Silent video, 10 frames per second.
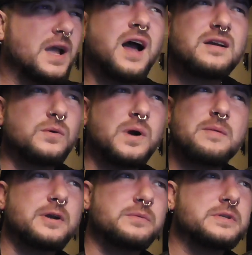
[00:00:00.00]
I don't know
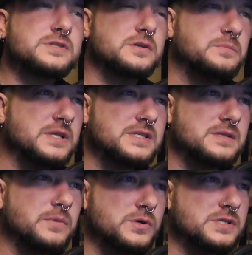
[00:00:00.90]
why, but I really shouldn't be
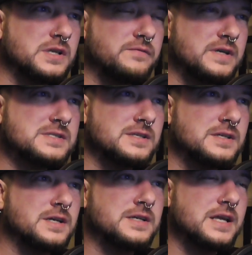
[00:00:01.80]
this emotionally
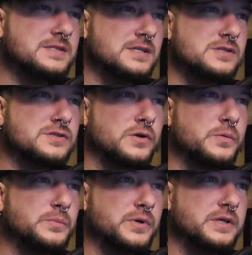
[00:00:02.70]
invested in a dancing
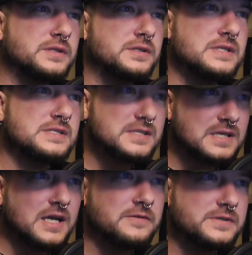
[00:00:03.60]
show, but this is
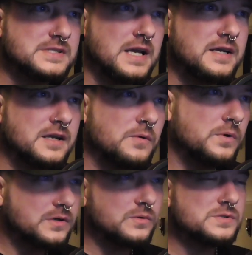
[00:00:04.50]
kind of exciting. I
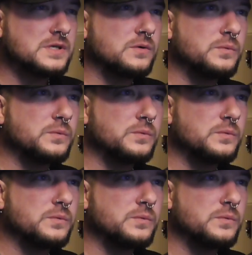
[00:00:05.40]
wonder who's gonna